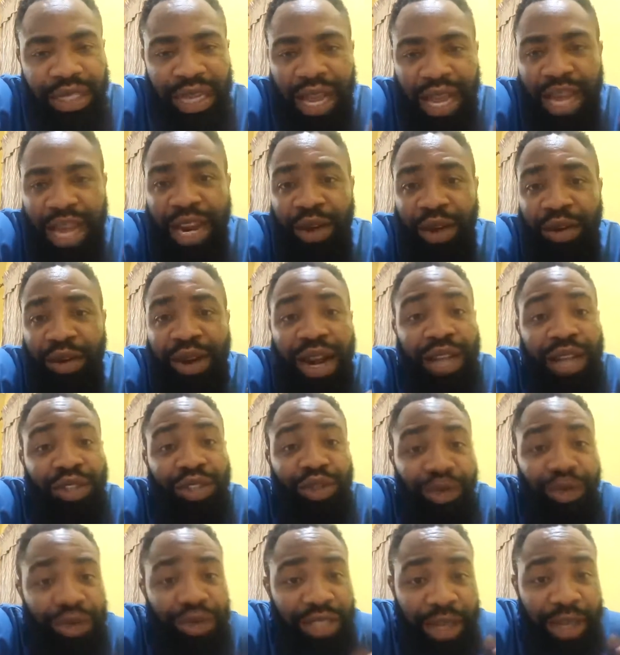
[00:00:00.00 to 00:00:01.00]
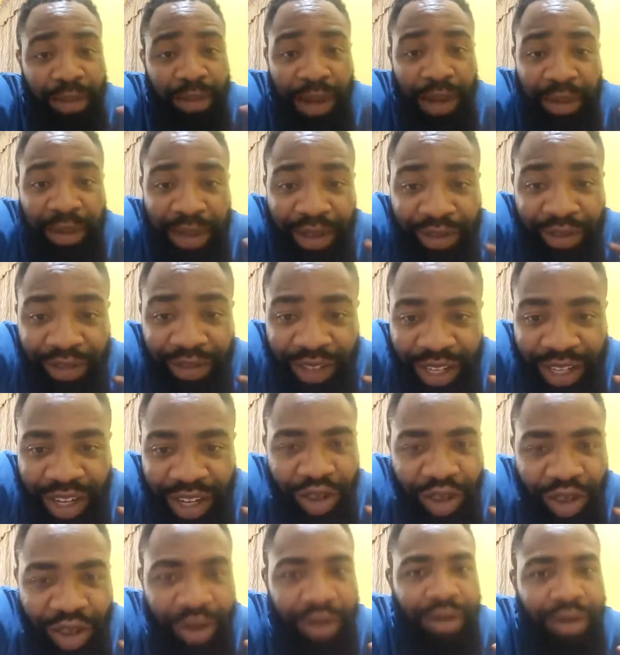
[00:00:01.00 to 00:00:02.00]
and I'll crack jokes about my
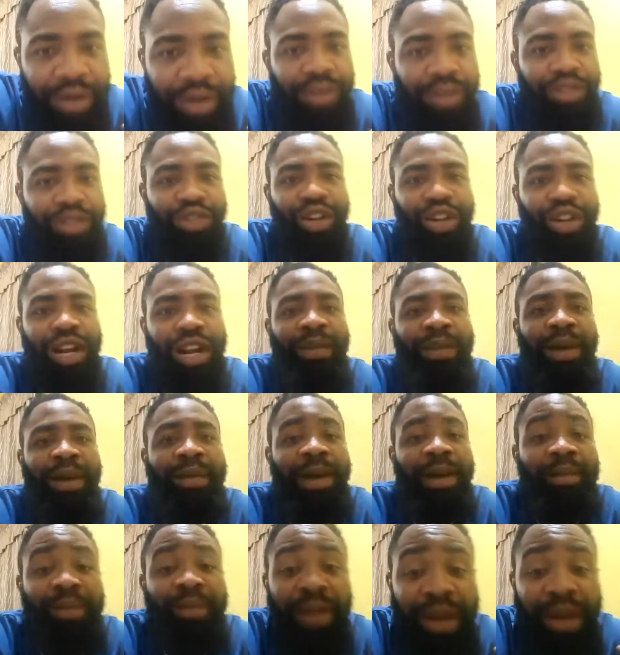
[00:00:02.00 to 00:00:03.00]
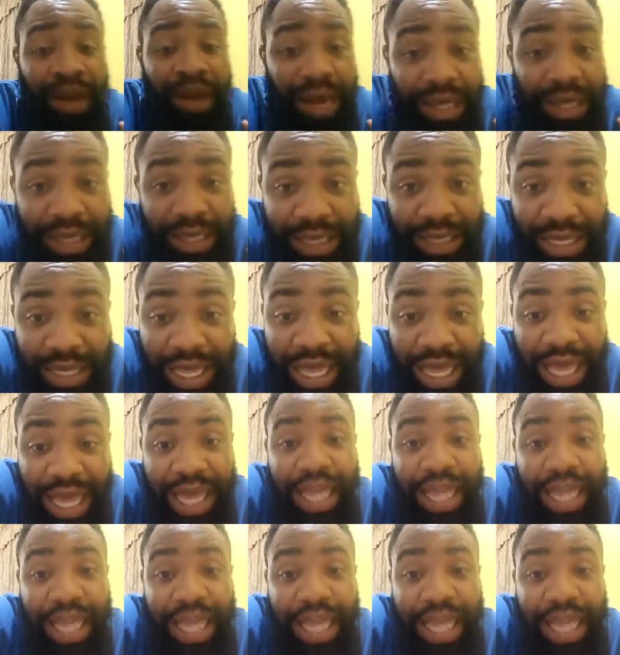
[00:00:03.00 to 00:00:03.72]
failure, talk about my parents.